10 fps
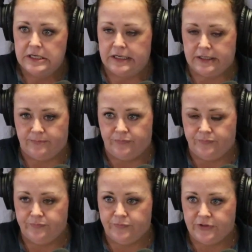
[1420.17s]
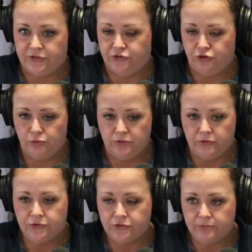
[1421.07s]
The
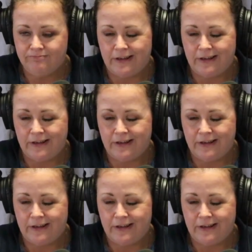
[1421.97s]
students,